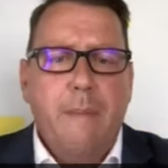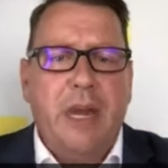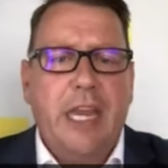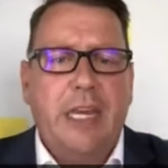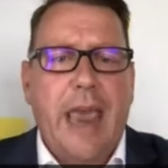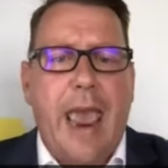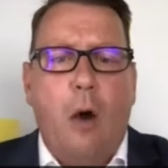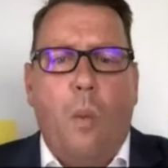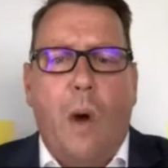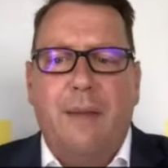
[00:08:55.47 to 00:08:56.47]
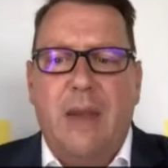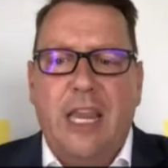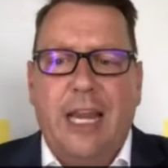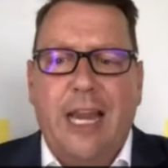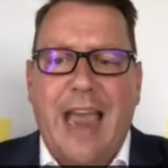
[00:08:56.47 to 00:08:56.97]
Bidding now at
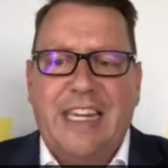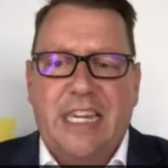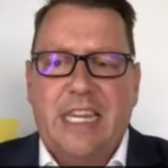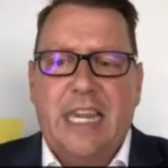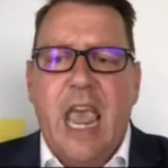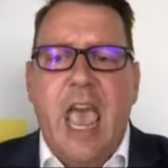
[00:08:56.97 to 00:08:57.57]
$1,080,000.